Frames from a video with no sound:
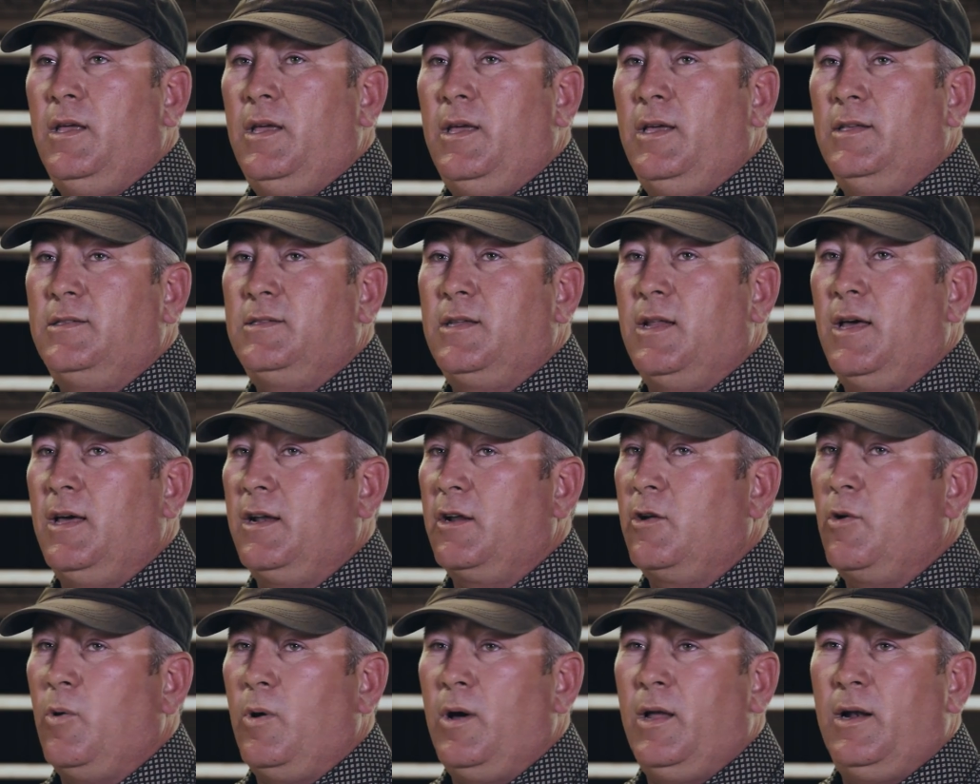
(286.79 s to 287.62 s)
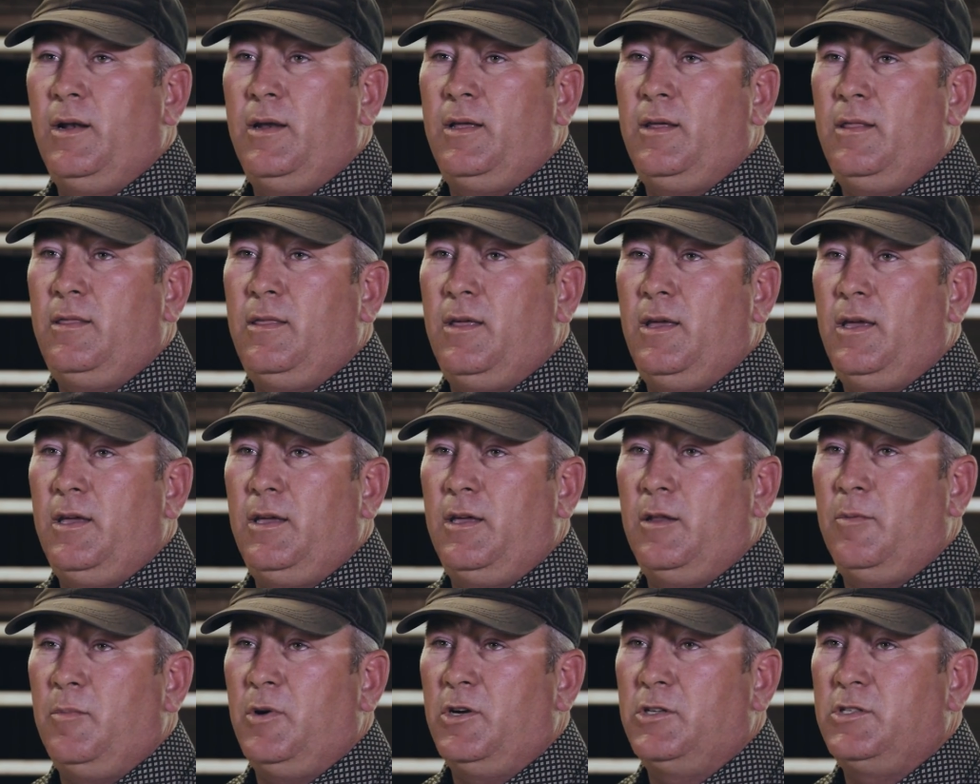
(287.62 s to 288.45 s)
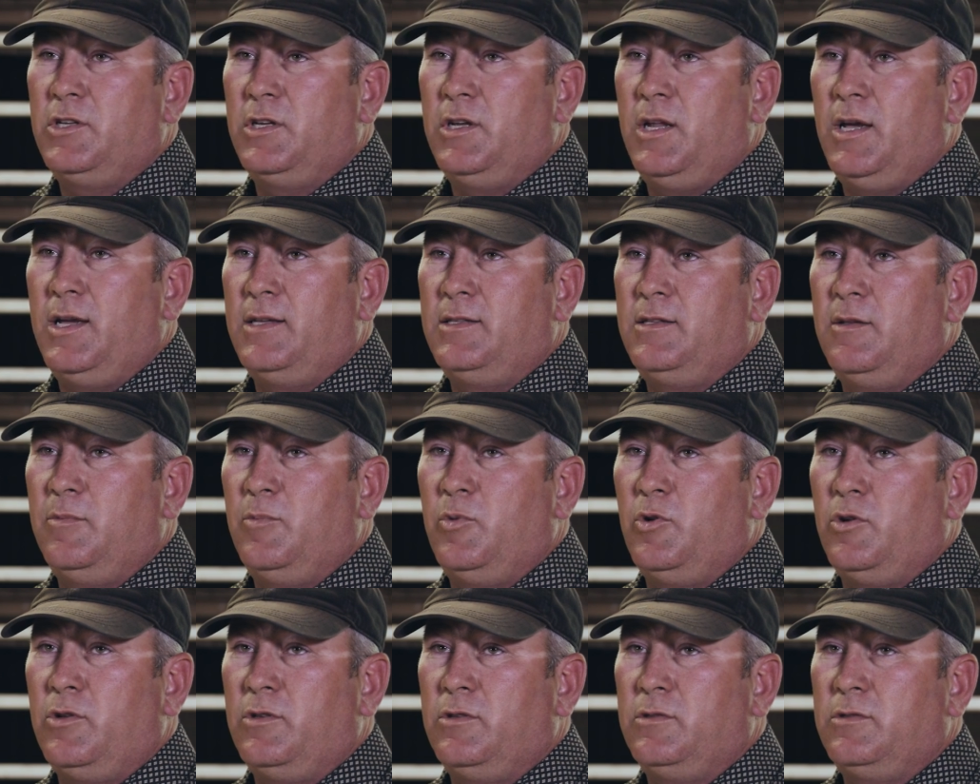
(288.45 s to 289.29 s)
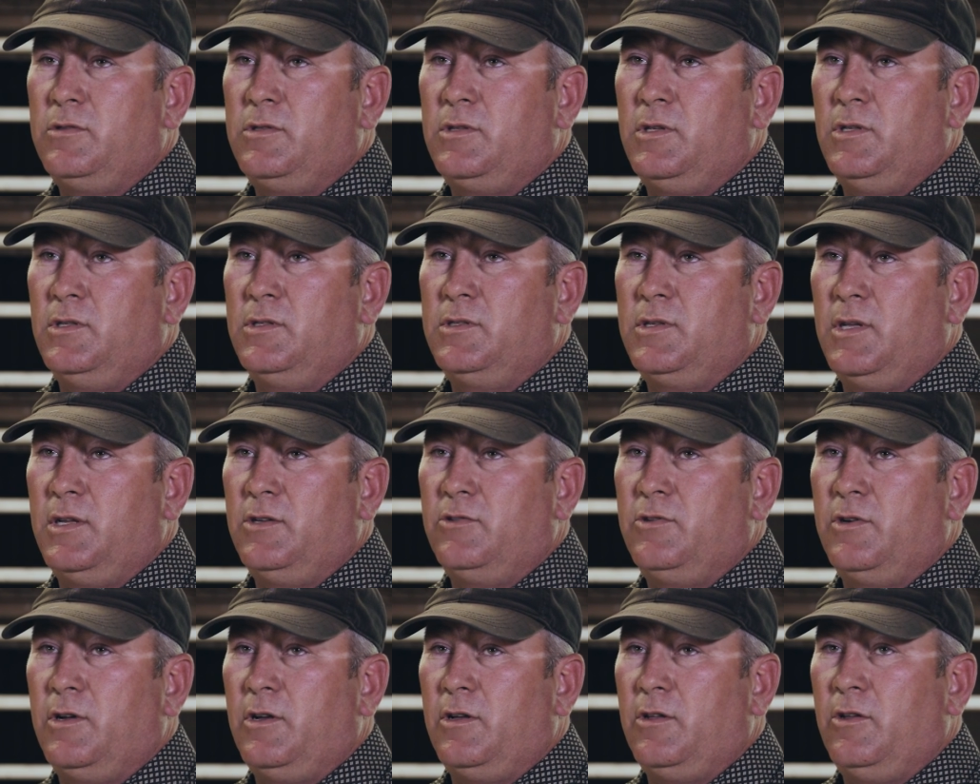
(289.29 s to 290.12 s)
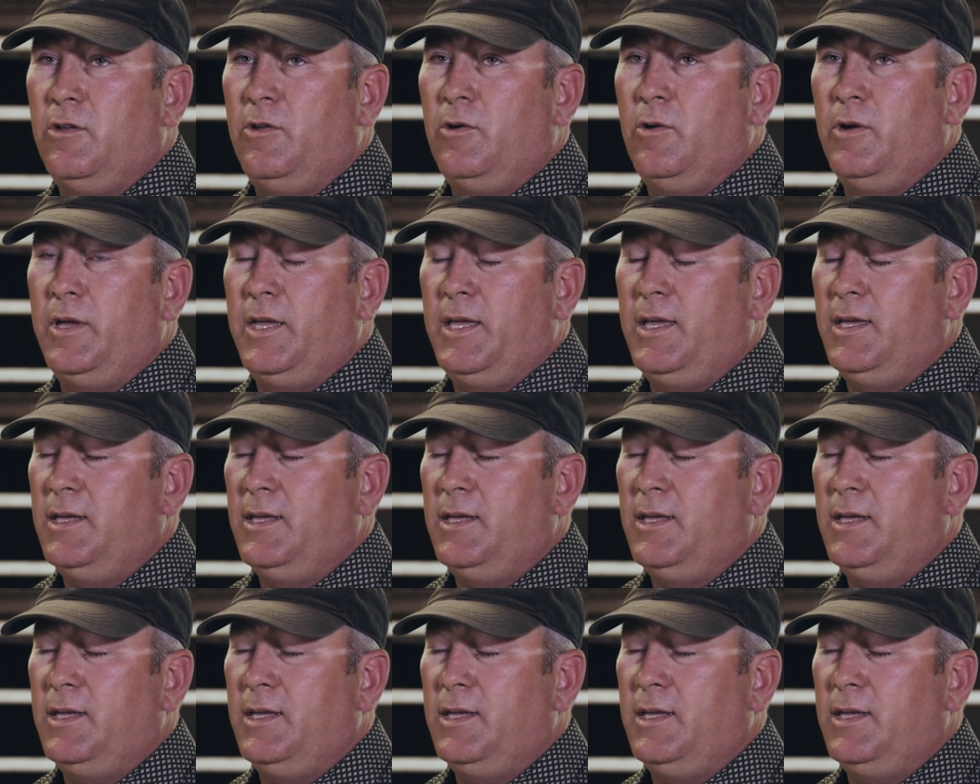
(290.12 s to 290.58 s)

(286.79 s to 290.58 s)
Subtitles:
It's not a quantity thing in merchandising bulls in Central Illinois.